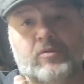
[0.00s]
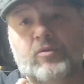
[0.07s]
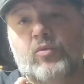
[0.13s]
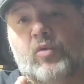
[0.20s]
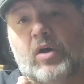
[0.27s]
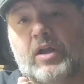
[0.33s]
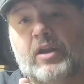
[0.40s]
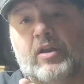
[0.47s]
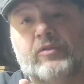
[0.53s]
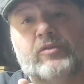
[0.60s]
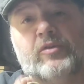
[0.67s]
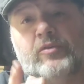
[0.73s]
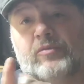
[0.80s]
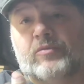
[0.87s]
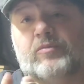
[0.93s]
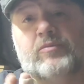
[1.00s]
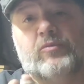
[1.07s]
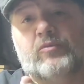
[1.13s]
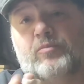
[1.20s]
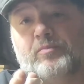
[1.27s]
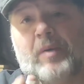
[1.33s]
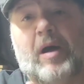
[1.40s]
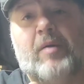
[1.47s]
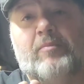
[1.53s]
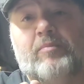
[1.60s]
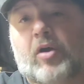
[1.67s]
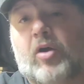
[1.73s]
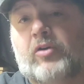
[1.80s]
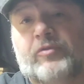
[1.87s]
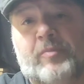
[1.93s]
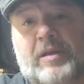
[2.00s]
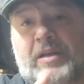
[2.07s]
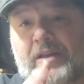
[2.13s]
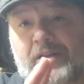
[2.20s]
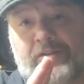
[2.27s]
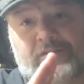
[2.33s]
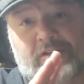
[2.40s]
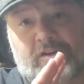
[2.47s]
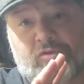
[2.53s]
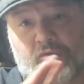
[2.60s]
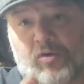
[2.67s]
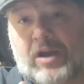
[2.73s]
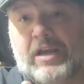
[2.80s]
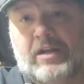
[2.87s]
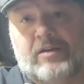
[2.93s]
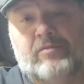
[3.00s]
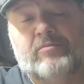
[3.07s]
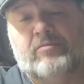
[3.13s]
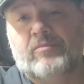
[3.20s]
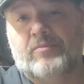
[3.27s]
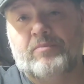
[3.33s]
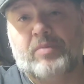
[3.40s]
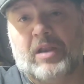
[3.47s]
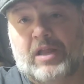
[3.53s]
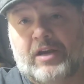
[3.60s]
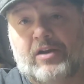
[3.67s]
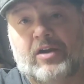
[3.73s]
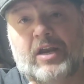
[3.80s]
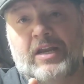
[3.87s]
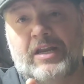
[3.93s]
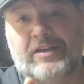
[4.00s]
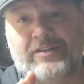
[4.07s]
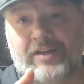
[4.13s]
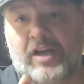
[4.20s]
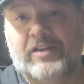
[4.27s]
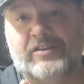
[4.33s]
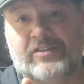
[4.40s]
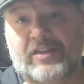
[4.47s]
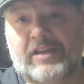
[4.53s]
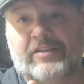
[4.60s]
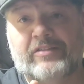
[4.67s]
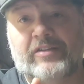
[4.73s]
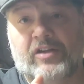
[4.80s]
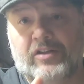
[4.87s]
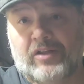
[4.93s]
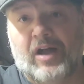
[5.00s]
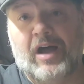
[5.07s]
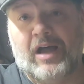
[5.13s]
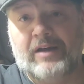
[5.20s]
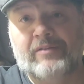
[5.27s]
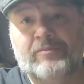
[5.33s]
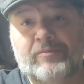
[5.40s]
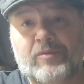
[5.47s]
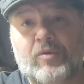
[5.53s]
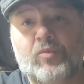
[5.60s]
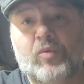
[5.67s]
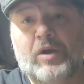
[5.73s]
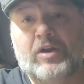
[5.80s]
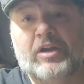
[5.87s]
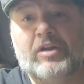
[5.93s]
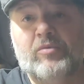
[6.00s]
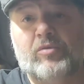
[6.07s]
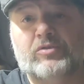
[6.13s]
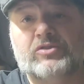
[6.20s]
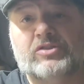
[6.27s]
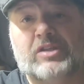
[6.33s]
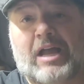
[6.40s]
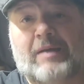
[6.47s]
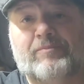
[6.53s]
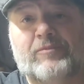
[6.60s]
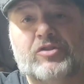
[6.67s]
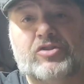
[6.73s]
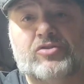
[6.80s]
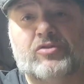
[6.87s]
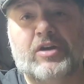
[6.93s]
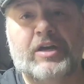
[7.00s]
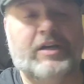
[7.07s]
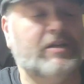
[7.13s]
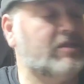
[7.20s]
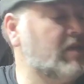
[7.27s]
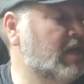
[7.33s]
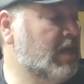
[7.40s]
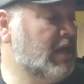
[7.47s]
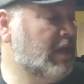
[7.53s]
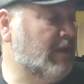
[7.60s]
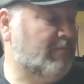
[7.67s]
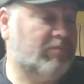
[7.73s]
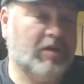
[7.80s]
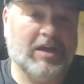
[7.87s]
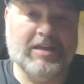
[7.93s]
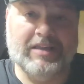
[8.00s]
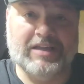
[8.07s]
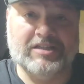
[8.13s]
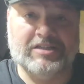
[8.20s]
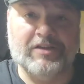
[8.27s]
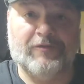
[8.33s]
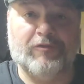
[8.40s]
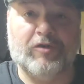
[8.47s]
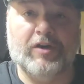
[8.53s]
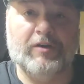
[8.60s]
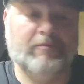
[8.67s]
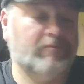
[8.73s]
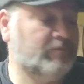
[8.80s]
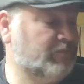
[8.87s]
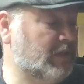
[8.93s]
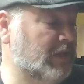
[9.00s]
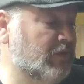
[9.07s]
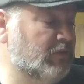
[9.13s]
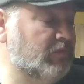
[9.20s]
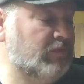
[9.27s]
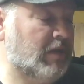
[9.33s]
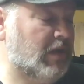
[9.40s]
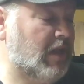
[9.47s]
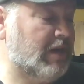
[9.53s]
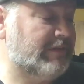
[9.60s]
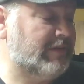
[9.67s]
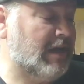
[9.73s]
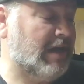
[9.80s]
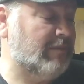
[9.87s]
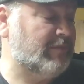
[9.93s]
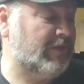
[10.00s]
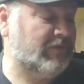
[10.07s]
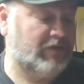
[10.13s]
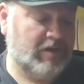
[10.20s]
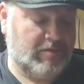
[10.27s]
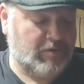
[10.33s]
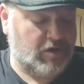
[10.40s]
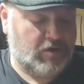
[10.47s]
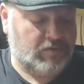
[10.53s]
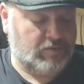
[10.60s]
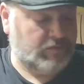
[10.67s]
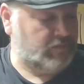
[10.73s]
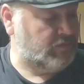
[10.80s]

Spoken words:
Bob Brosman is a great player, and he does this a lot, where he will slap the strings and play these different, a lot of times I've seen him go.